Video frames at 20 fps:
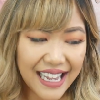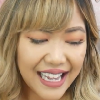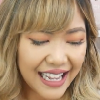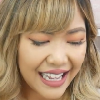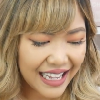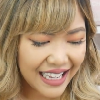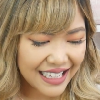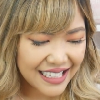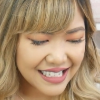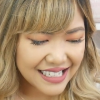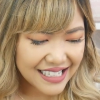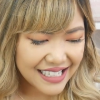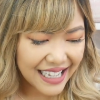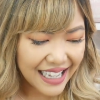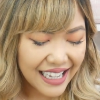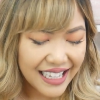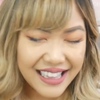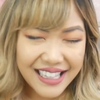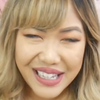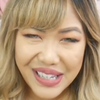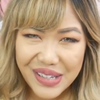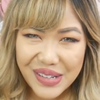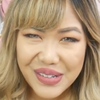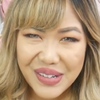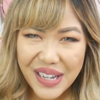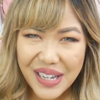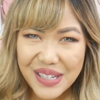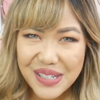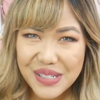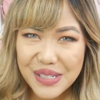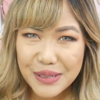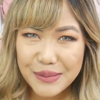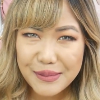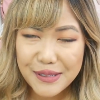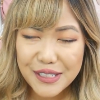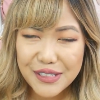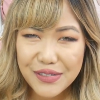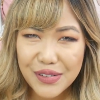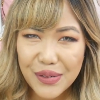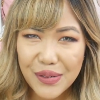And yeah, thank you guys so
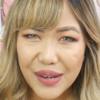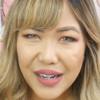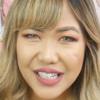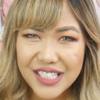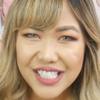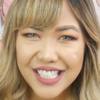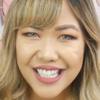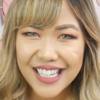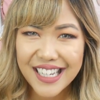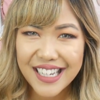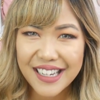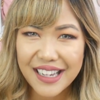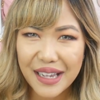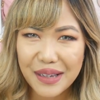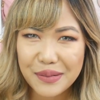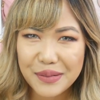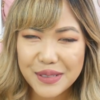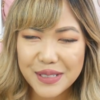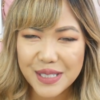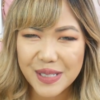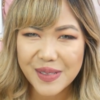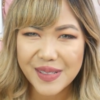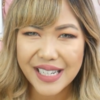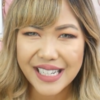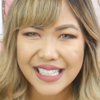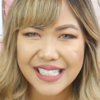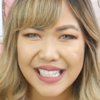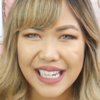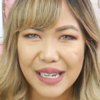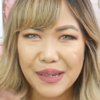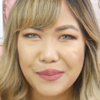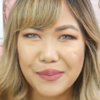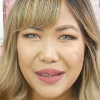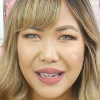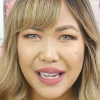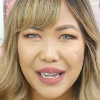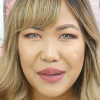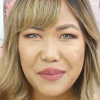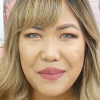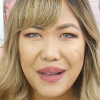much for watching. I will see you next time.
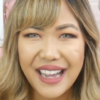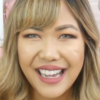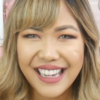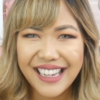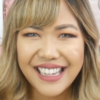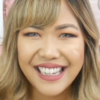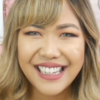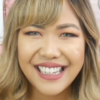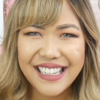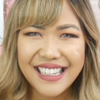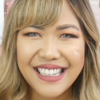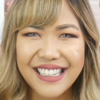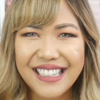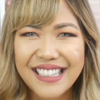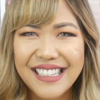Bye!